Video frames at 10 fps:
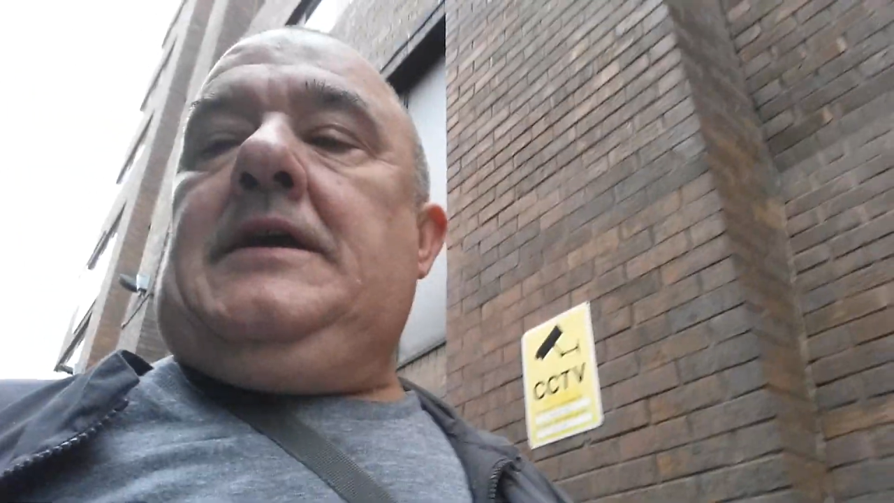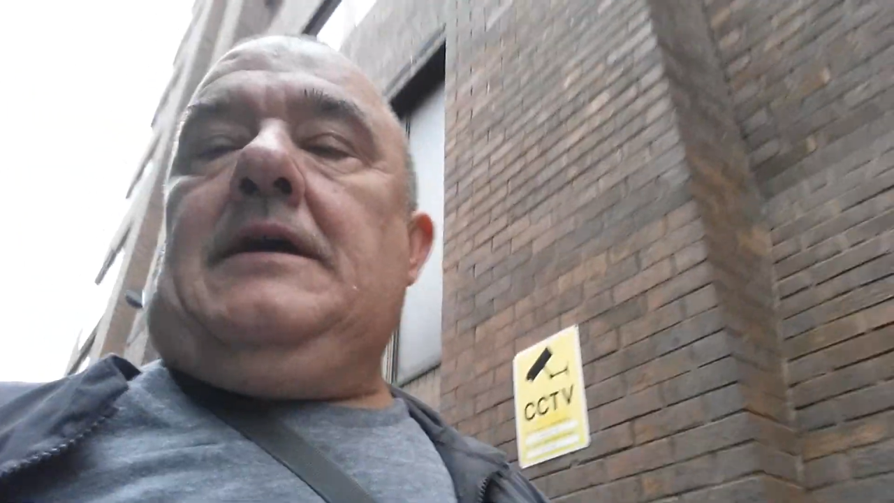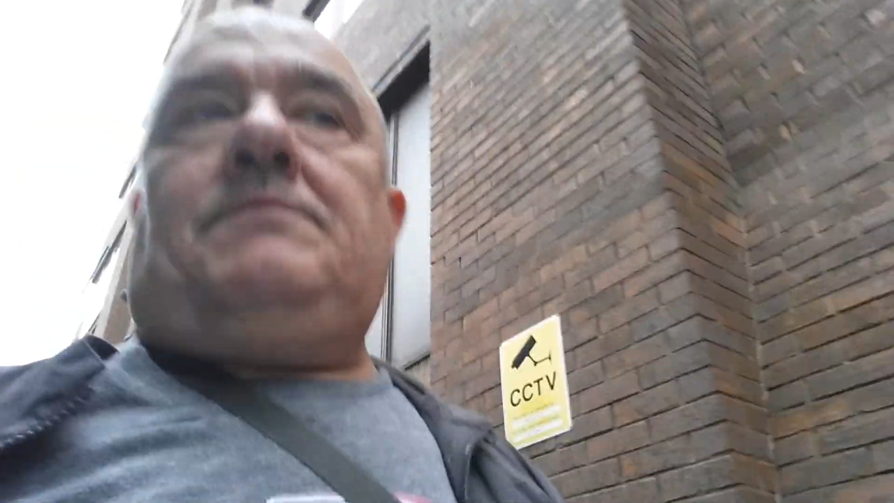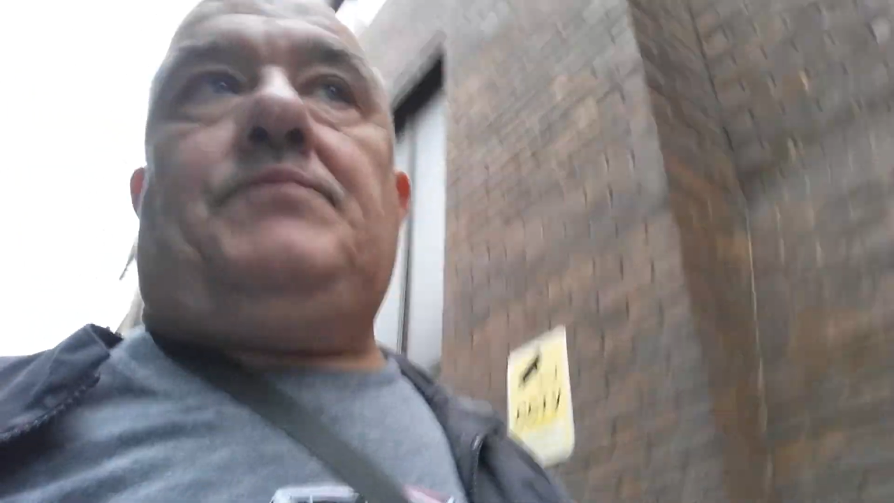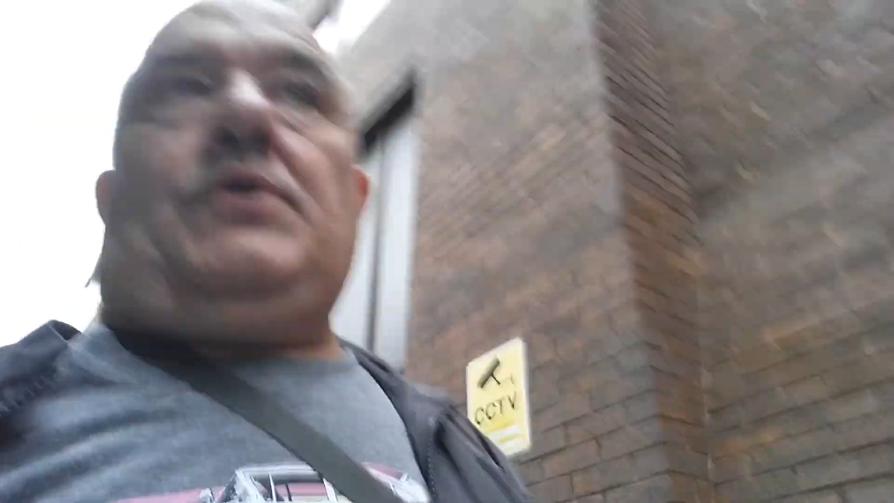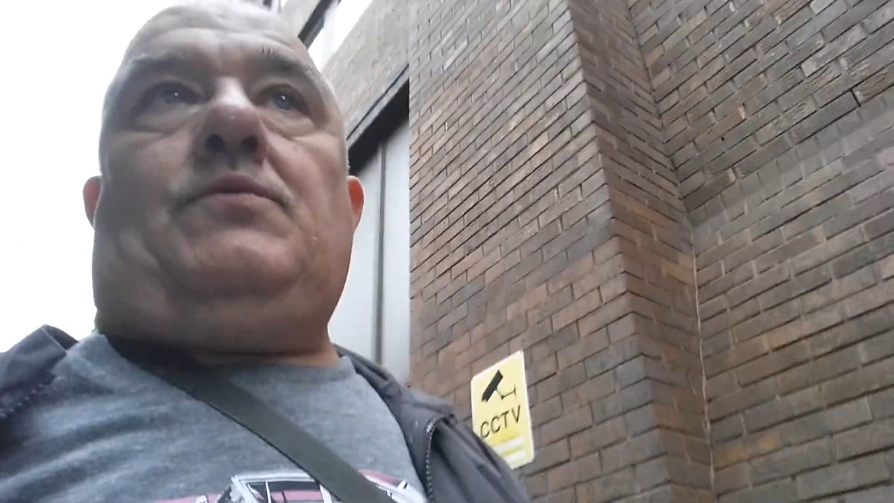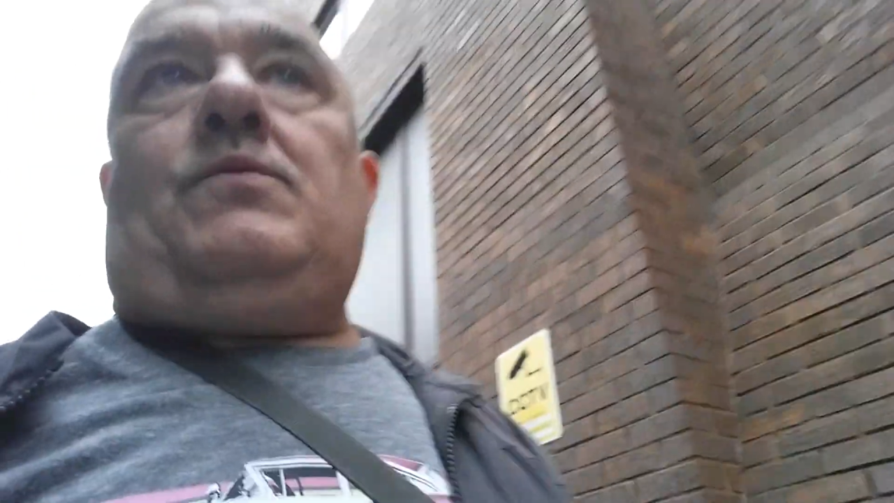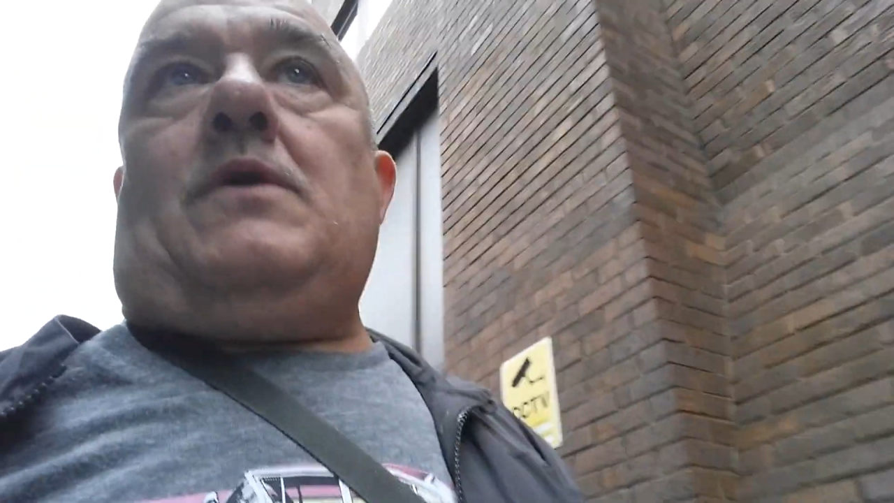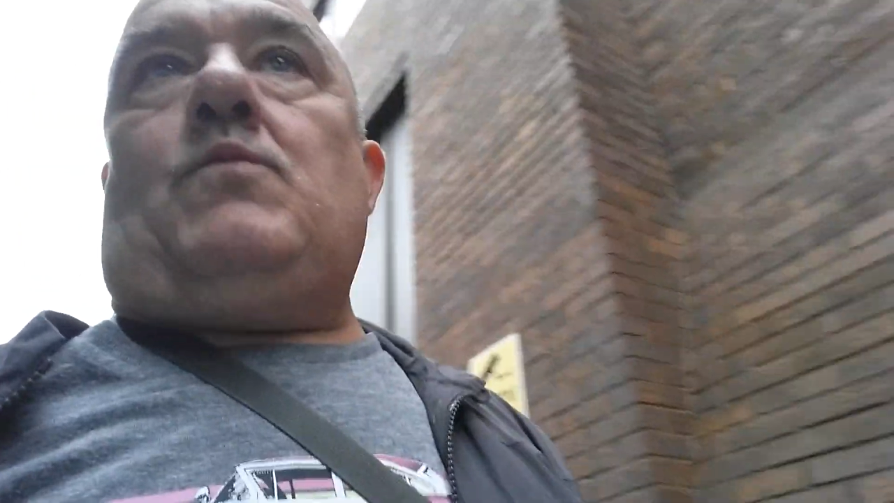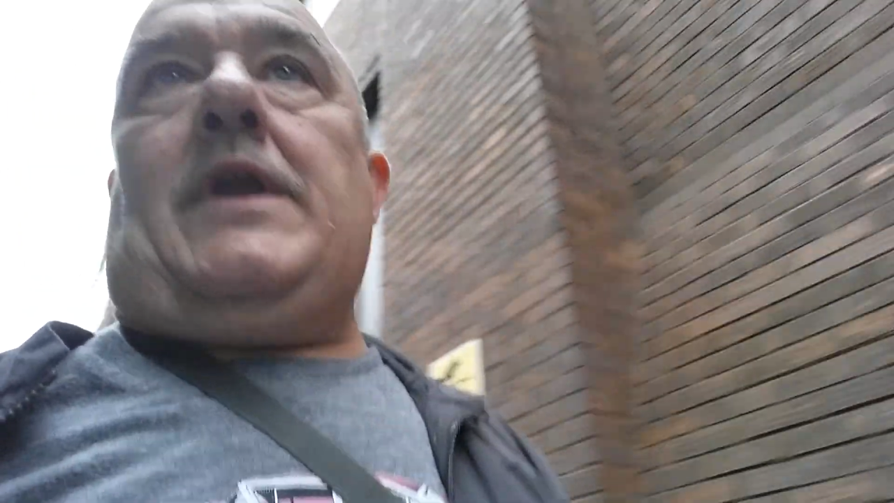here. But
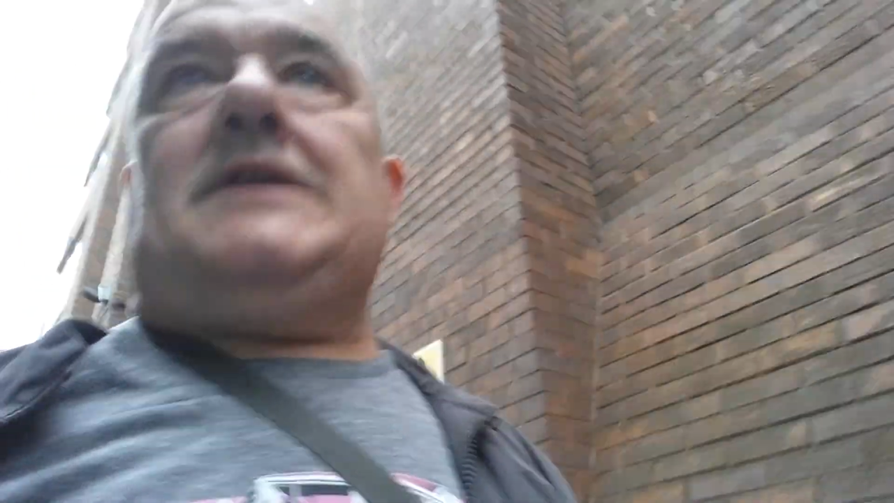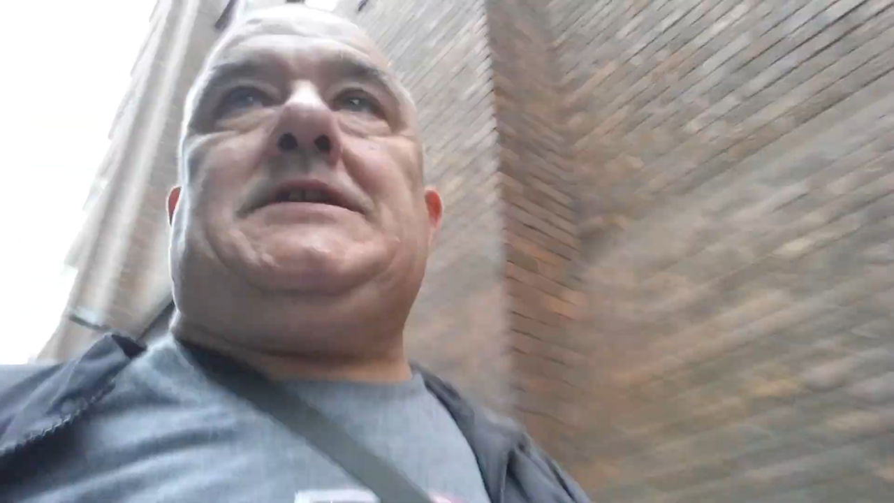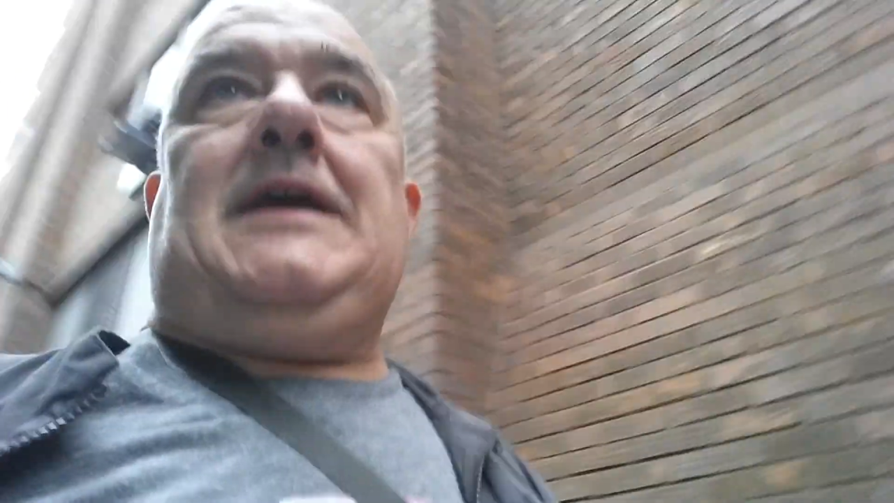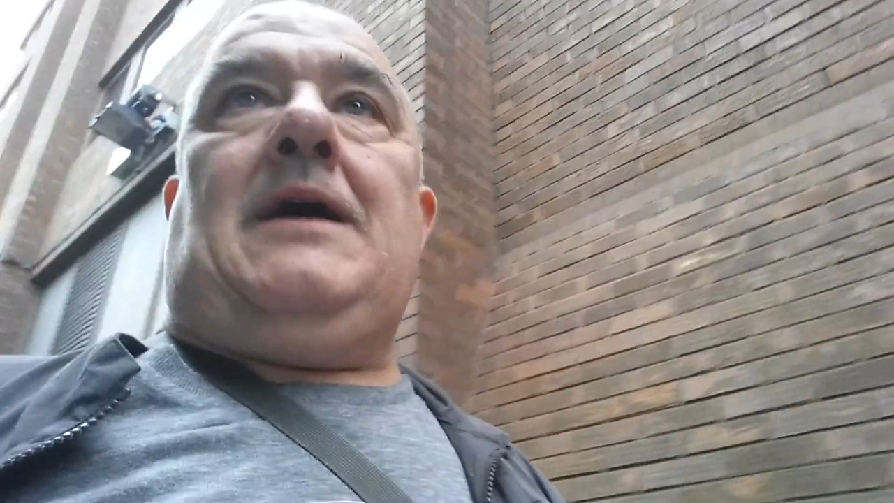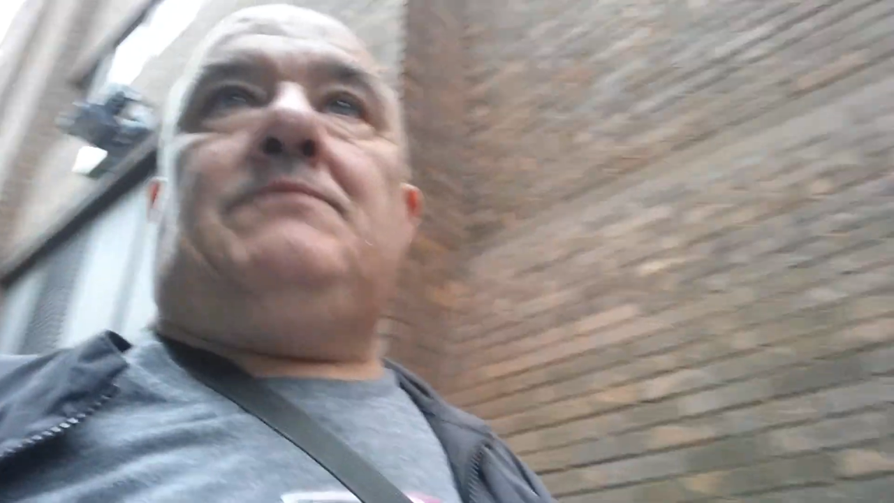what actually